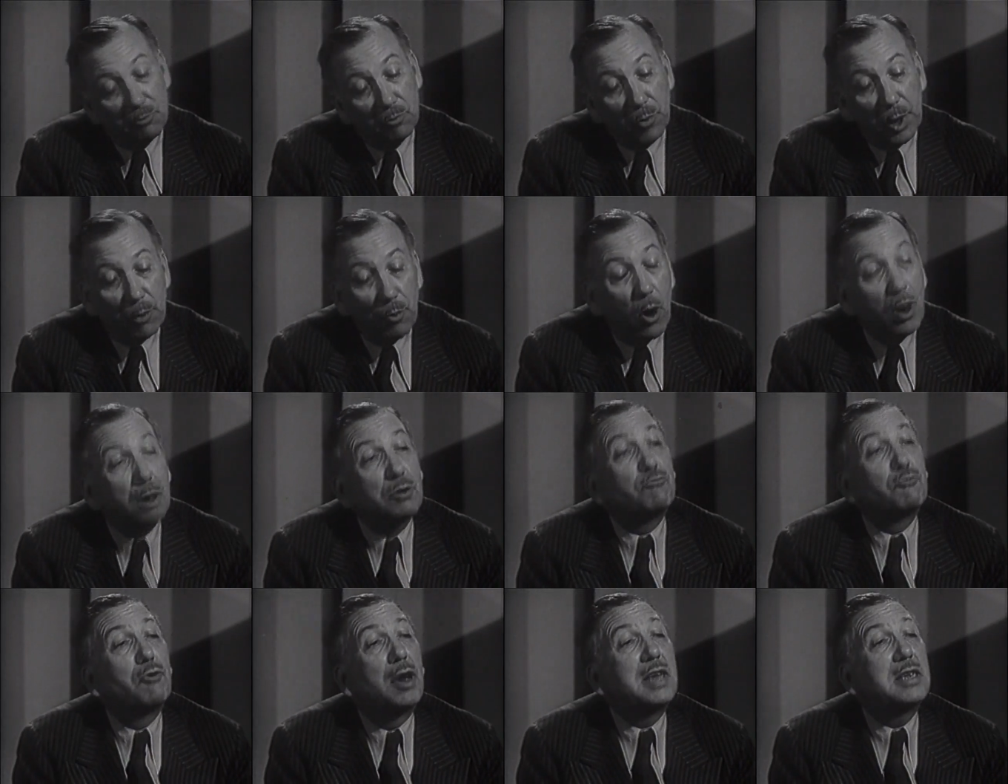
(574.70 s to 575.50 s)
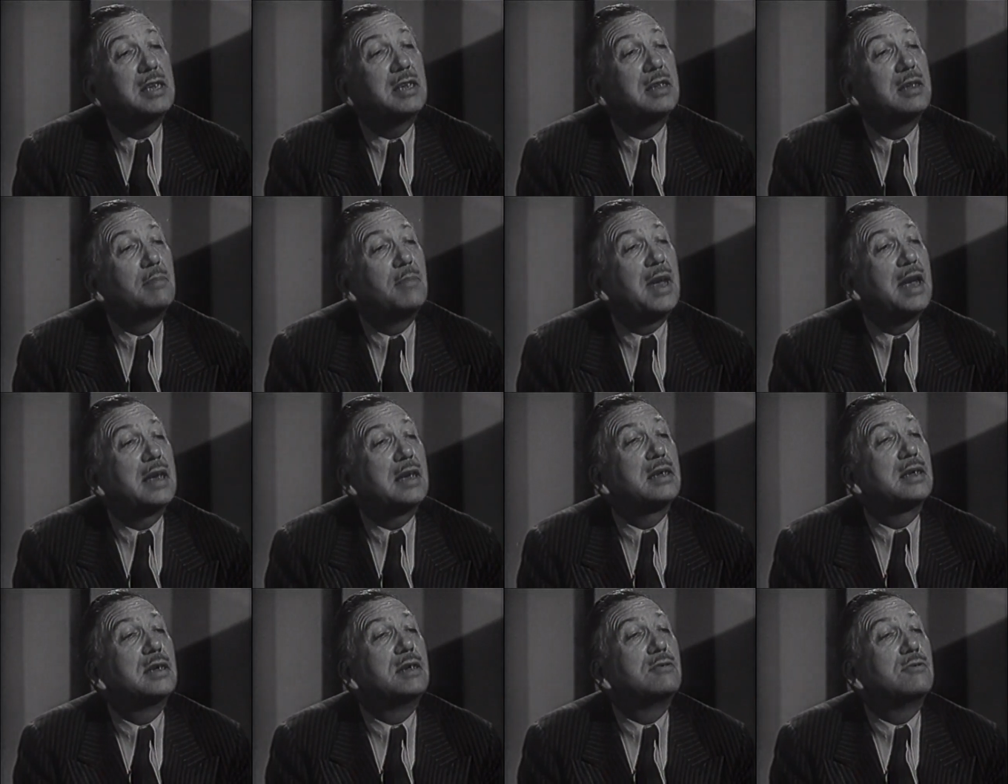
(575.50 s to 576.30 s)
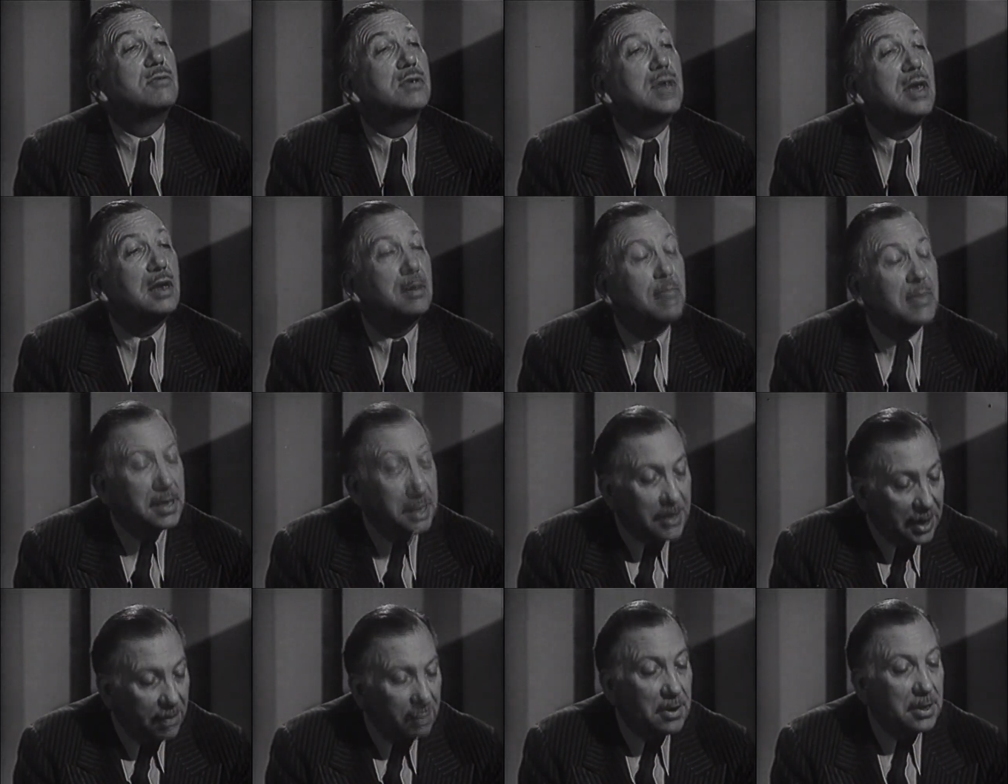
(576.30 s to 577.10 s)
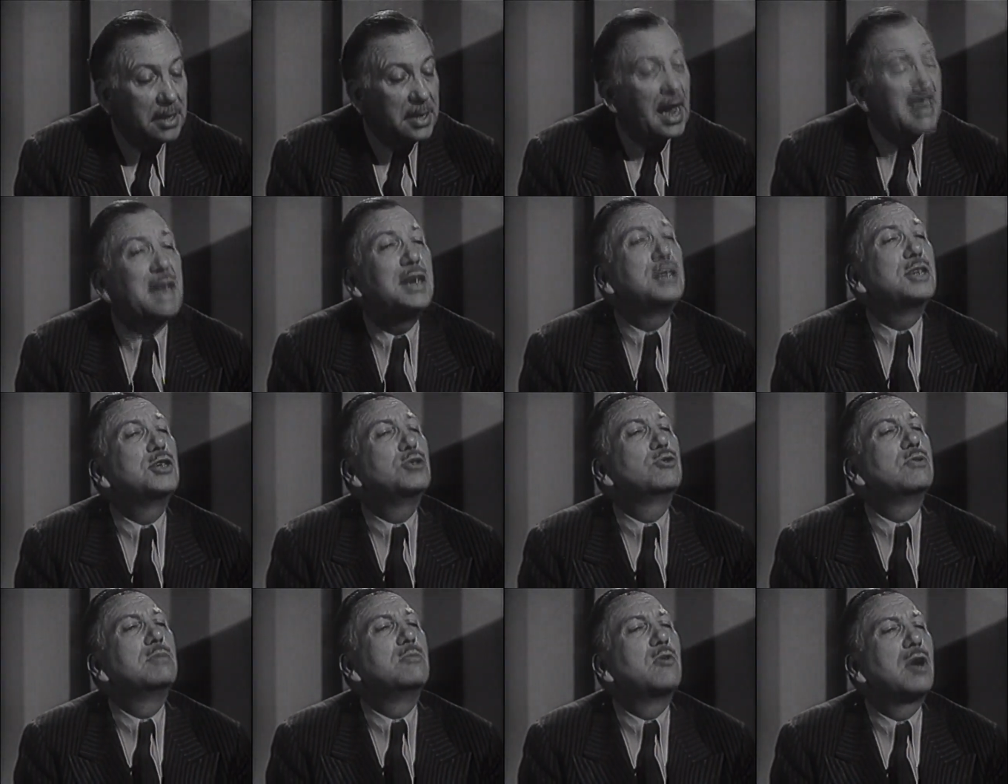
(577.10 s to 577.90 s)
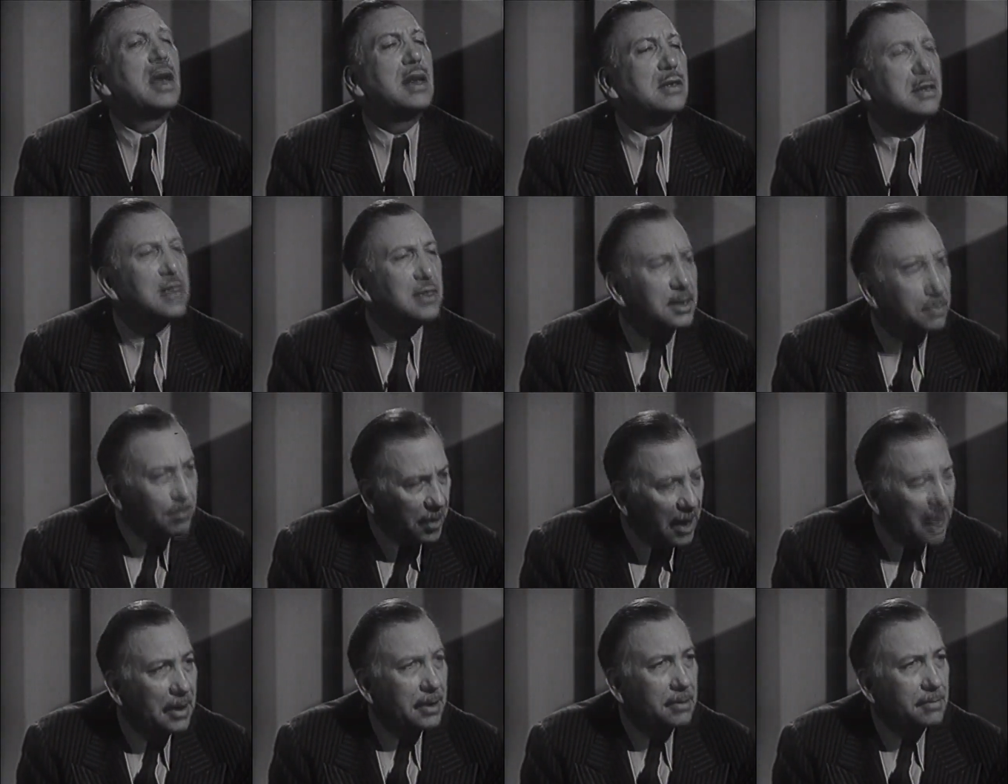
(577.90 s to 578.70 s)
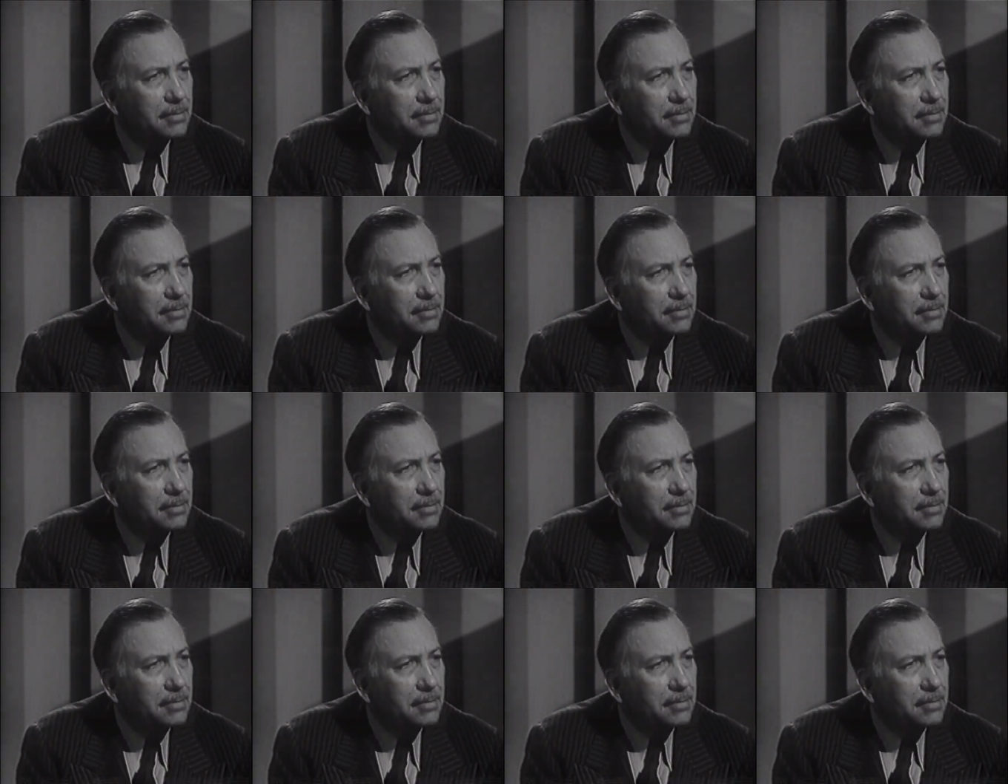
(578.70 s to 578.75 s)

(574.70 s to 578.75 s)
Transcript: We walked right to the bank, and I drew it out of my savings. Handed it to him right on the spot.